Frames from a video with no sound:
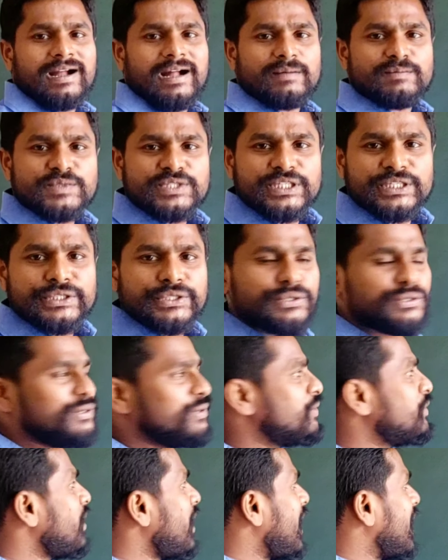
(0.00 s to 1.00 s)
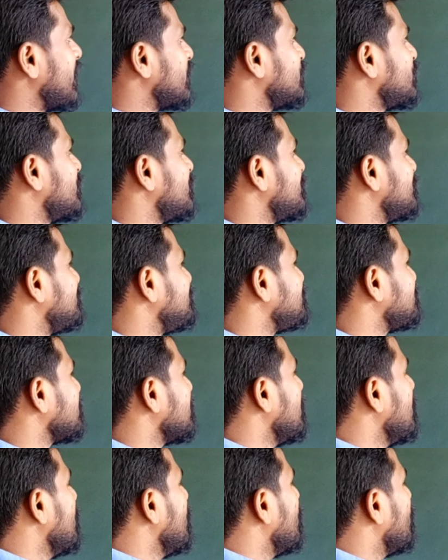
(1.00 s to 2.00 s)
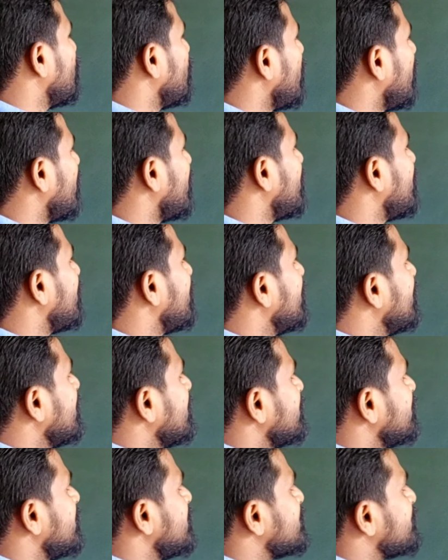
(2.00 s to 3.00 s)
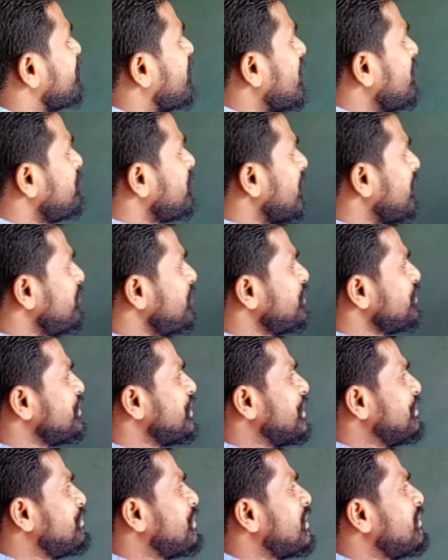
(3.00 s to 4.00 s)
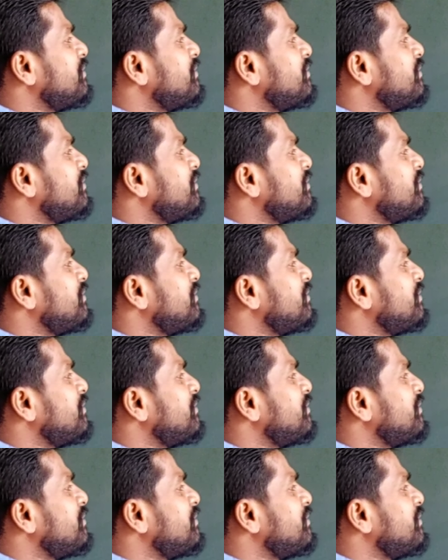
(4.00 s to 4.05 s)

comes into action, where this 5' to 3'